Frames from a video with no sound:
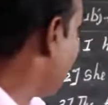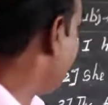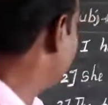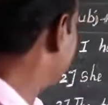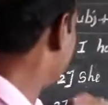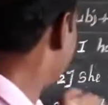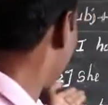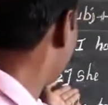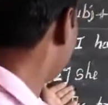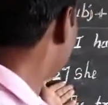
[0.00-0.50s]

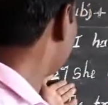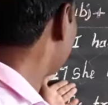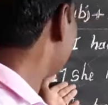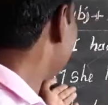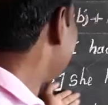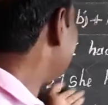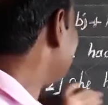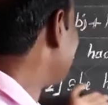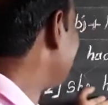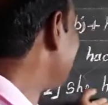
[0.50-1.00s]
Also,
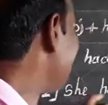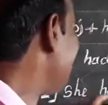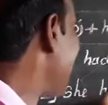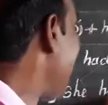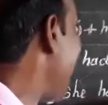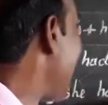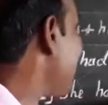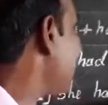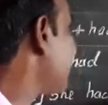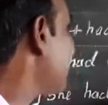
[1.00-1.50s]
she
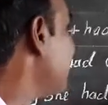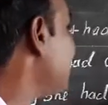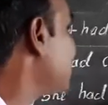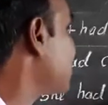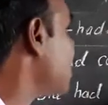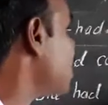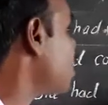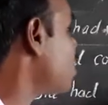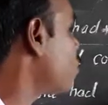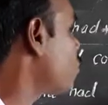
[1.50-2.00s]
had
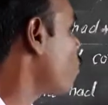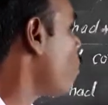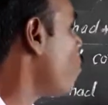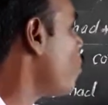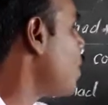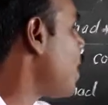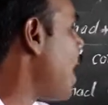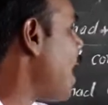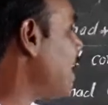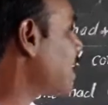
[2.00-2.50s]
written
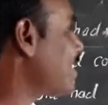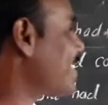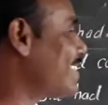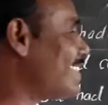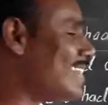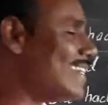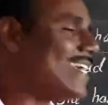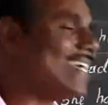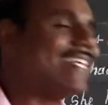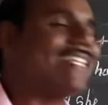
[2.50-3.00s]
story
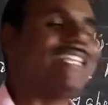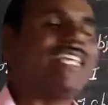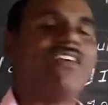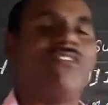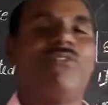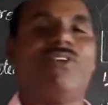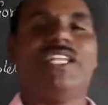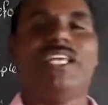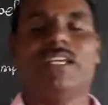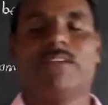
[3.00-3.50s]
yesterday in the
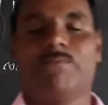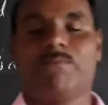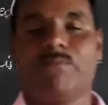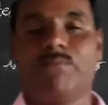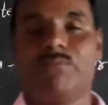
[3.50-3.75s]
evening.